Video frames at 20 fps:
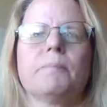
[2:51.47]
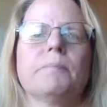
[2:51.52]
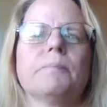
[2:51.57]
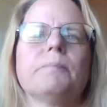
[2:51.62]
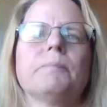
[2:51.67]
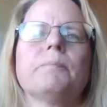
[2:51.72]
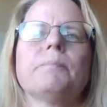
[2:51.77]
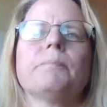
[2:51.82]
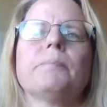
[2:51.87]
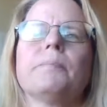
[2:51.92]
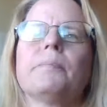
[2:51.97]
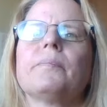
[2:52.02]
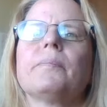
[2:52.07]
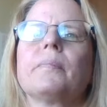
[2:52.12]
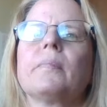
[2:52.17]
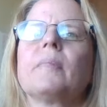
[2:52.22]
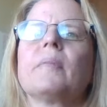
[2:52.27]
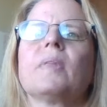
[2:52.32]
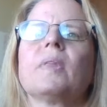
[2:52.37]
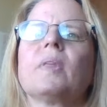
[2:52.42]

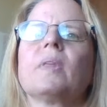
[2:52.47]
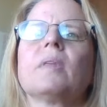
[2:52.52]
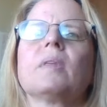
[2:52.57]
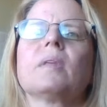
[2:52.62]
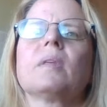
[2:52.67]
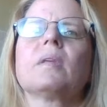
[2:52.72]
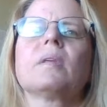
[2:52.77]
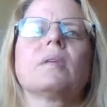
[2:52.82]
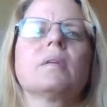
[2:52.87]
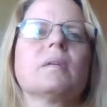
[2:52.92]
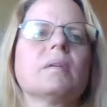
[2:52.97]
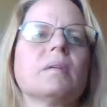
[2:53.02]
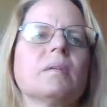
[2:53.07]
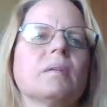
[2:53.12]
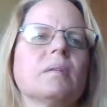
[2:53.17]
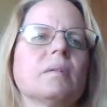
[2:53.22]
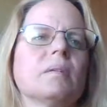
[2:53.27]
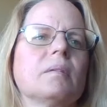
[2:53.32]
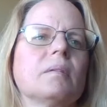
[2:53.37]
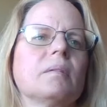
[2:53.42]

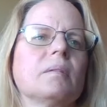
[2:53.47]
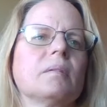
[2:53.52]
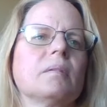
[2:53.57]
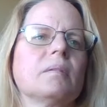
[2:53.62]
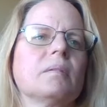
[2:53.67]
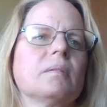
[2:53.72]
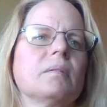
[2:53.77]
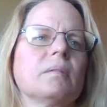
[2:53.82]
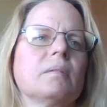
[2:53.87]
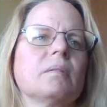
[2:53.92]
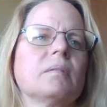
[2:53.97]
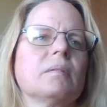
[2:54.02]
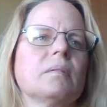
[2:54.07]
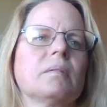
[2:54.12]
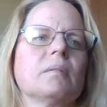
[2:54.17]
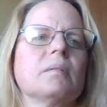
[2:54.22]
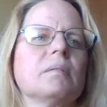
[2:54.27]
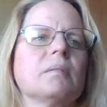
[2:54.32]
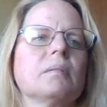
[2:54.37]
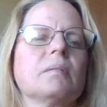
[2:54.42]

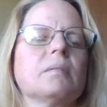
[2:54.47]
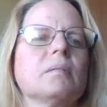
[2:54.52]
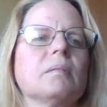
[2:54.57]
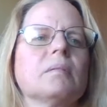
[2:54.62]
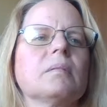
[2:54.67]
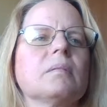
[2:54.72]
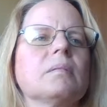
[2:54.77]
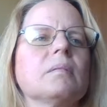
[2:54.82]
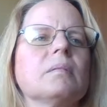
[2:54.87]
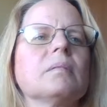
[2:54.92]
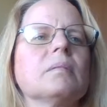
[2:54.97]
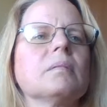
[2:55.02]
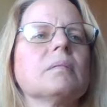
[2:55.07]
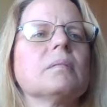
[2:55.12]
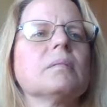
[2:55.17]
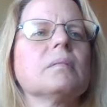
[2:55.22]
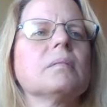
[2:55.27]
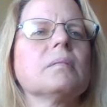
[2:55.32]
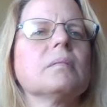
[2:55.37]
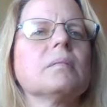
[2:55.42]

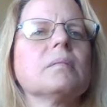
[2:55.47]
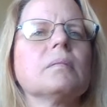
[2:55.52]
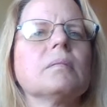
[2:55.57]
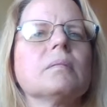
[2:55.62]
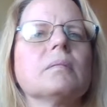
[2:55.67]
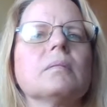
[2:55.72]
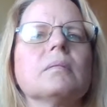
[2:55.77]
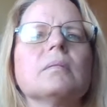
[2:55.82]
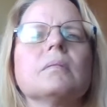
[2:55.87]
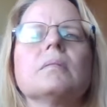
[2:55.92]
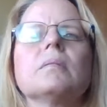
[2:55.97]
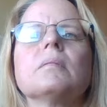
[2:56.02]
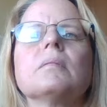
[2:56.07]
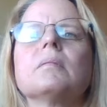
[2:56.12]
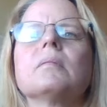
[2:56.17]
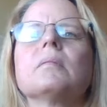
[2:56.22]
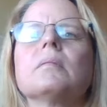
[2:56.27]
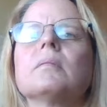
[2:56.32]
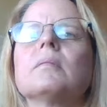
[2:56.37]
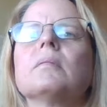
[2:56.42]

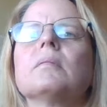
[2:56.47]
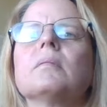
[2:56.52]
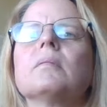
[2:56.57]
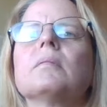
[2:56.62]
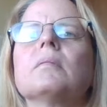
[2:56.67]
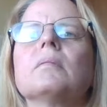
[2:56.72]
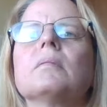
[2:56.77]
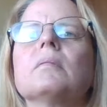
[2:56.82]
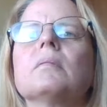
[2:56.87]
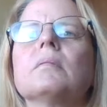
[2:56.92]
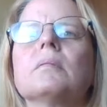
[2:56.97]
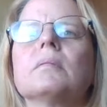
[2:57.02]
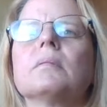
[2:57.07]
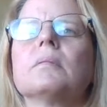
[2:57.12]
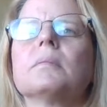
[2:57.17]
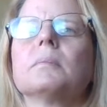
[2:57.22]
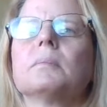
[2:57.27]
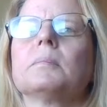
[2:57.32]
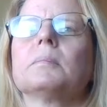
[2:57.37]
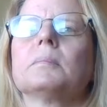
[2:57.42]

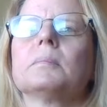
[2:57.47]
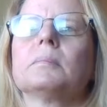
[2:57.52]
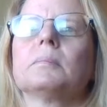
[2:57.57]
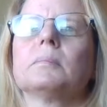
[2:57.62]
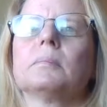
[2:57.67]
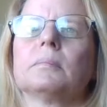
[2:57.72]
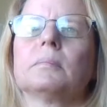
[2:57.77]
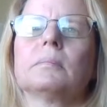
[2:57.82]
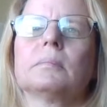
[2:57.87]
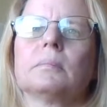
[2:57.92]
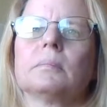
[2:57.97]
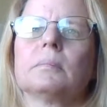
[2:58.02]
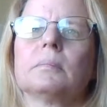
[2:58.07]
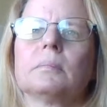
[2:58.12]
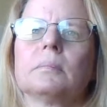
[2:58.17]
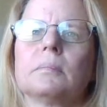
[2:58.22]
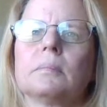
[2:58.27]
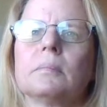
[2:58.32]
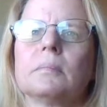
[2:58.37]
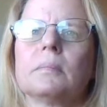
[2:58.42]

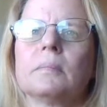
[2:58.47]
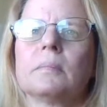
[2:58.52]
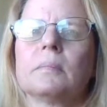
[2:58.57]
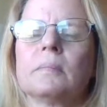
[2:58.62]
Nothing is said.